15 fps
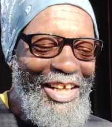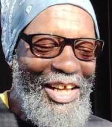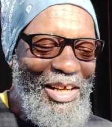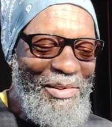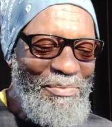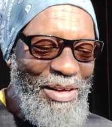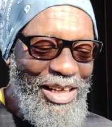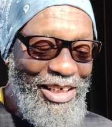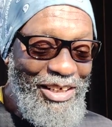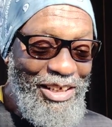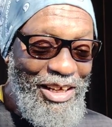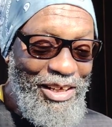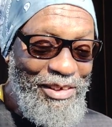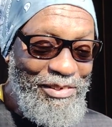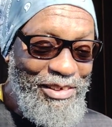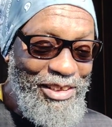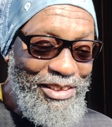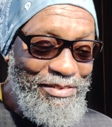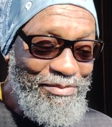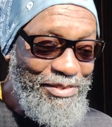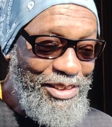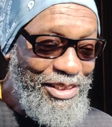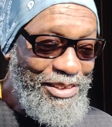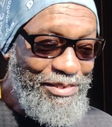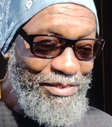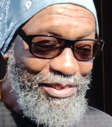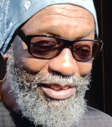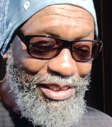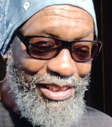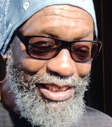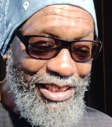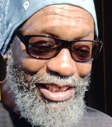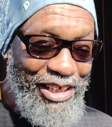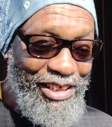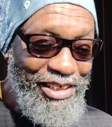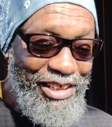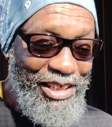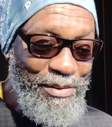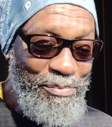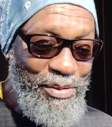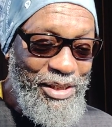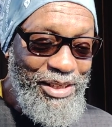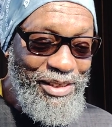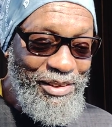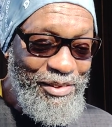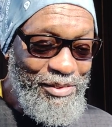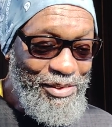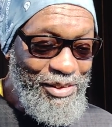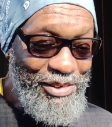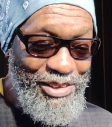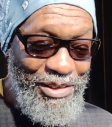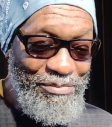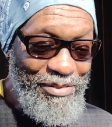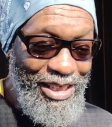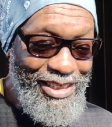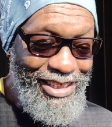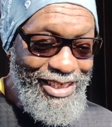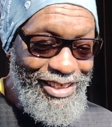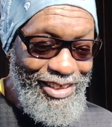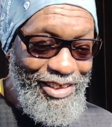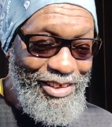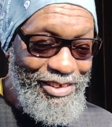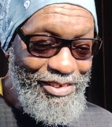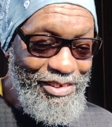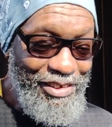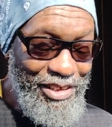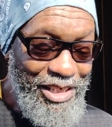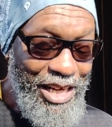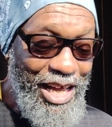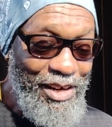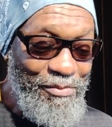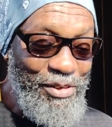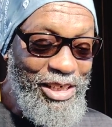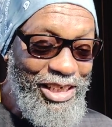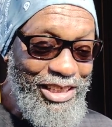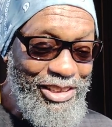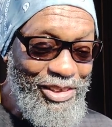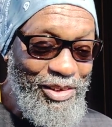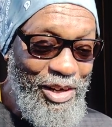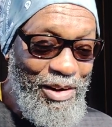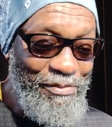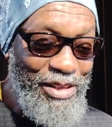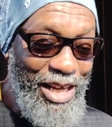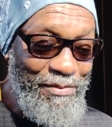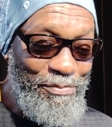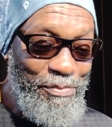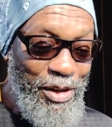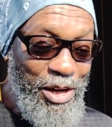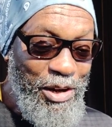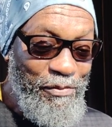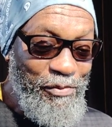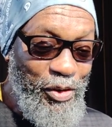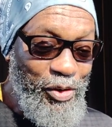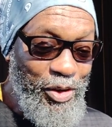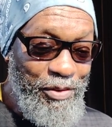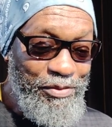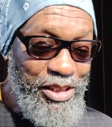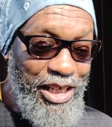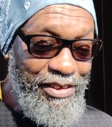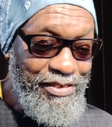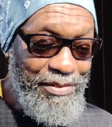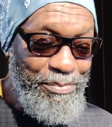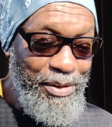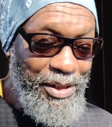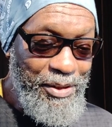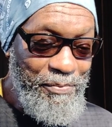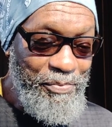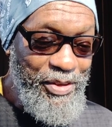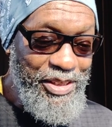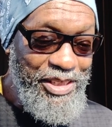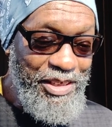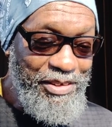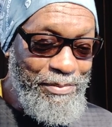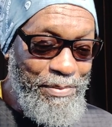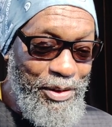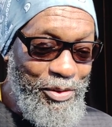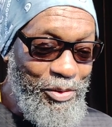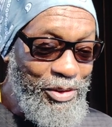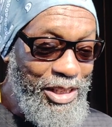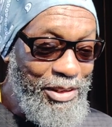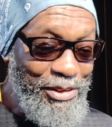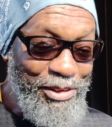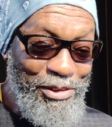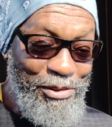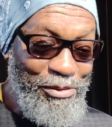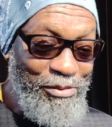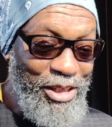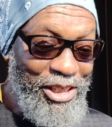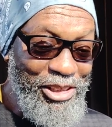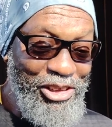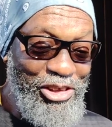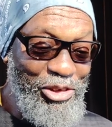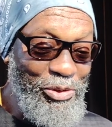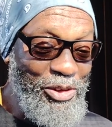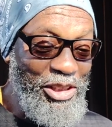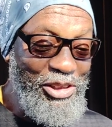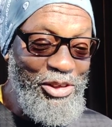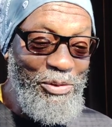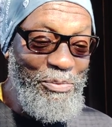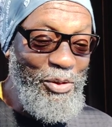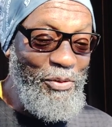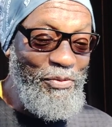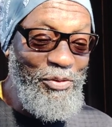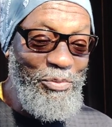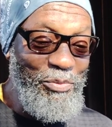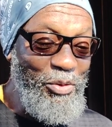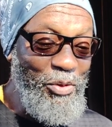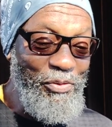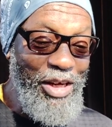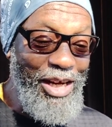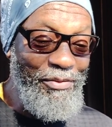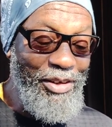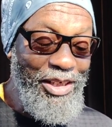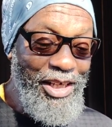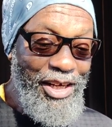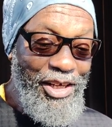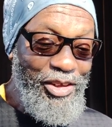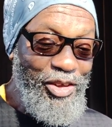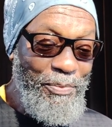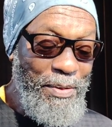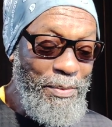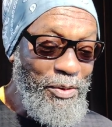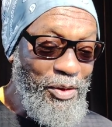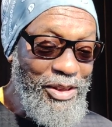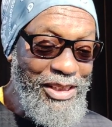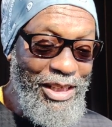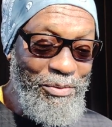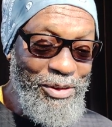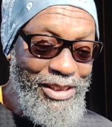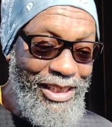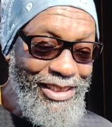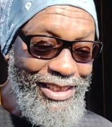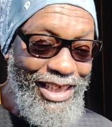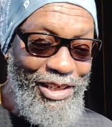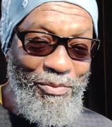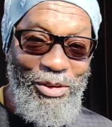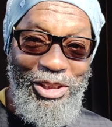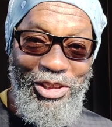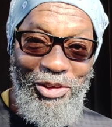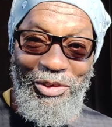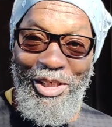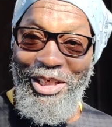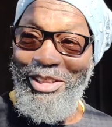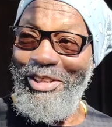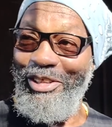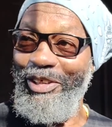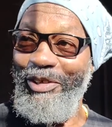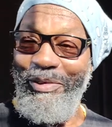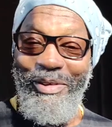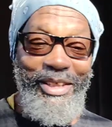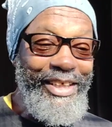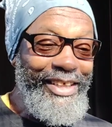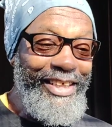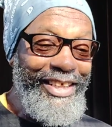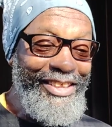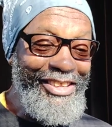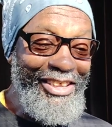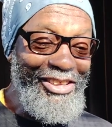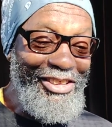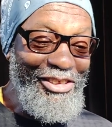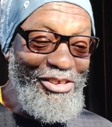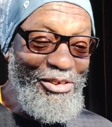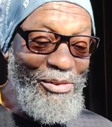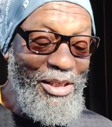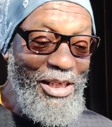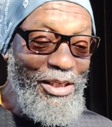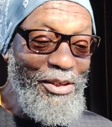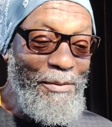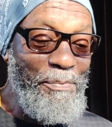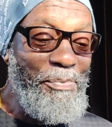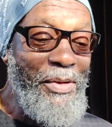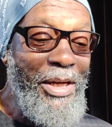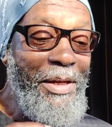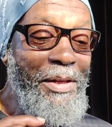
and made a, a, a, a an EP or, or, something like that. Uh, uh, he had a release of that photo of Jay Chappelle, and Jay Chappelle quote, "That was the greatest jujitsu move move ever." So people are gonna say what they say. What you need to do is just do look